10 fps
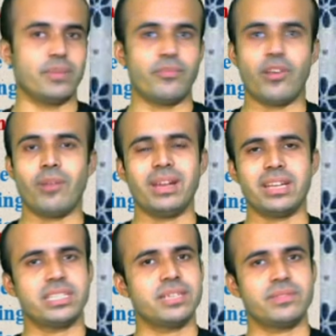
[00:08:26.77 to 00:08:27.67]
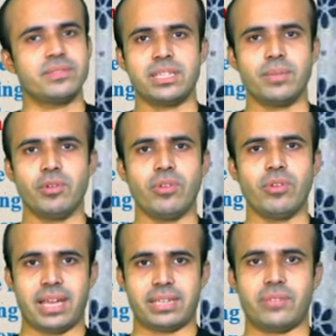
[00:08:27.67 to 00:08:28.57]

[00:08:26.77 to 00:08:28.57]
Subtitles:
Formal leadership system, you know that.